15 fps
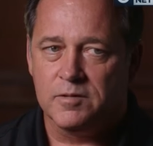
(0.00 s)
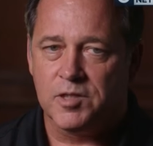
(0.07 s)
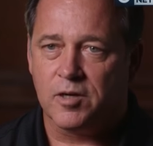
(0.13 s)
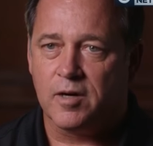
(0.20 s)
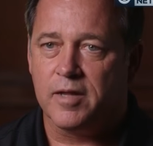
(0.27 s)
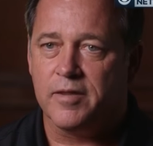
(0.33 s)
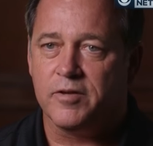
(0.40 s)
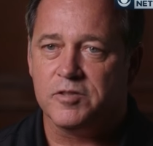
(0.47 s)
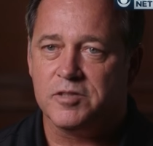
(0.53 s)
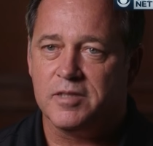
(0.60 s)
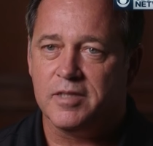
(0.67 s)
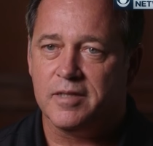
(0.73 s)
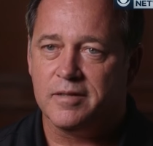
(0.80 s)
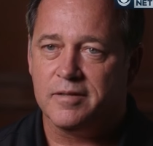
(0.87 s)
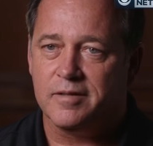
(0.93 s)
Generally, there's
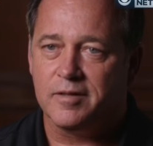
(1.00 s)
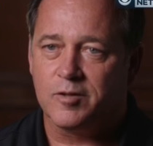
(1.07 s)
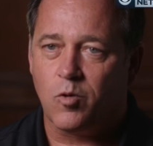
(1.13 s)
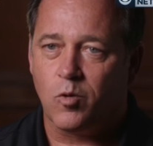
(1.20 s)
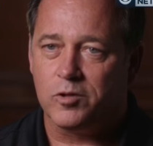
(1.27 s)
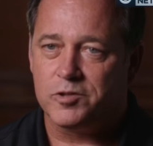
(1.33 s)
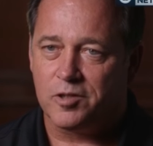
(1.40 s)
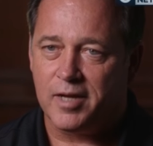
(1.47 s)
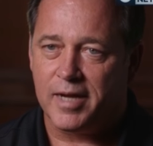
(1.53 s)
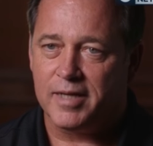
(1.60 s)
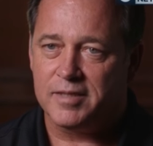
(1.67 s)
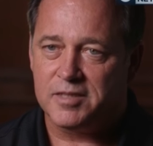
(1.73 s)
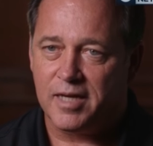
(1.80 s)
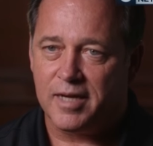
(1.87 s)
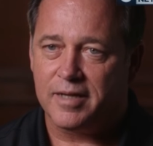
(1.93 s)
the the cordial
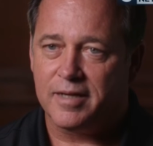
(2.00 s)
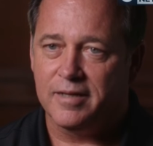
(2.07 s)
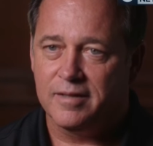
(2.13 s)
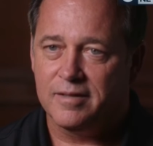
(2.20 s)
handshake.